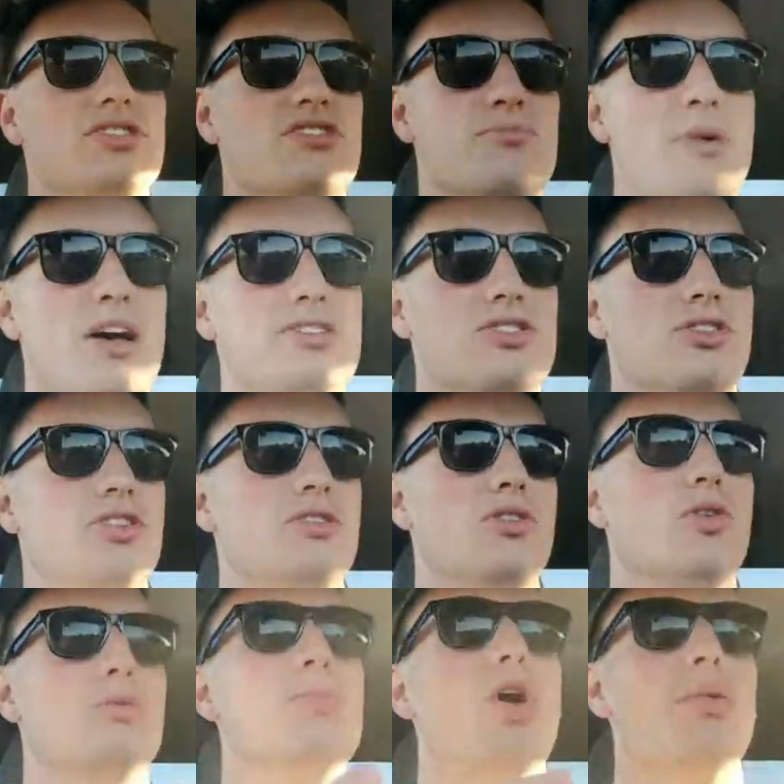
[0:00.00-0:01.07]
of muscle,
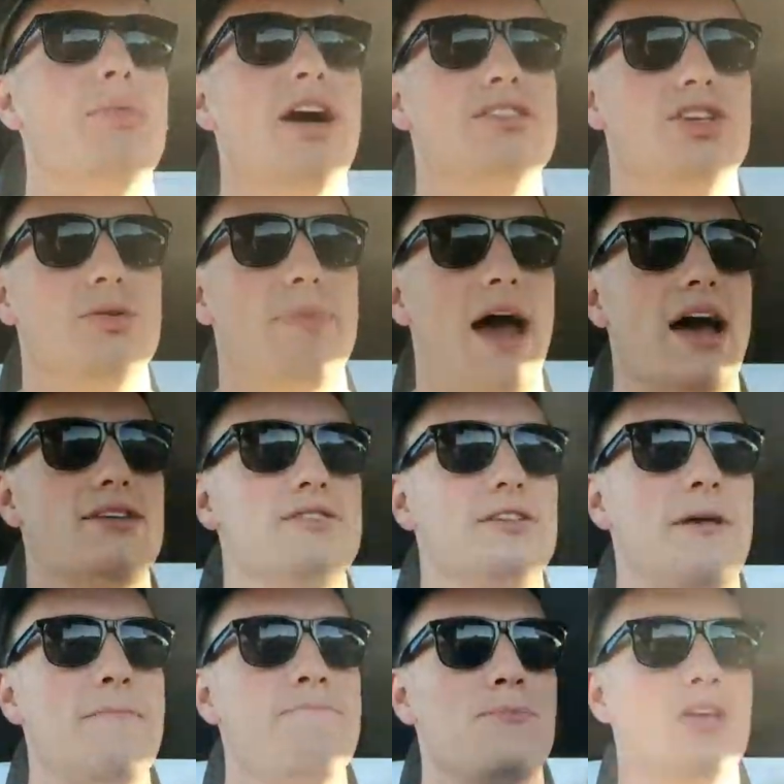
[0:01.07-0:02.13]
or more muscle mass,
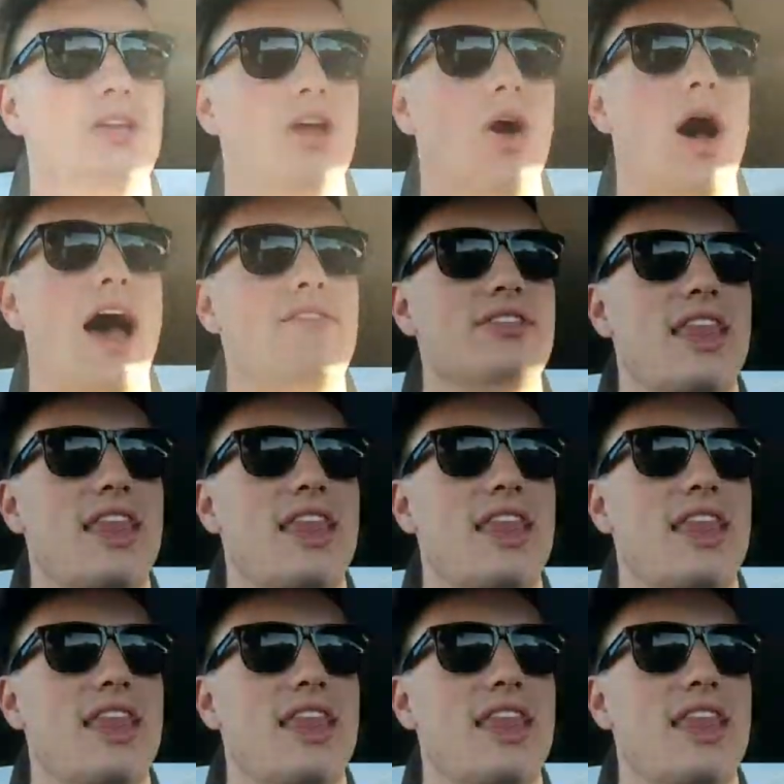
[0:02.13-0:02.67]
having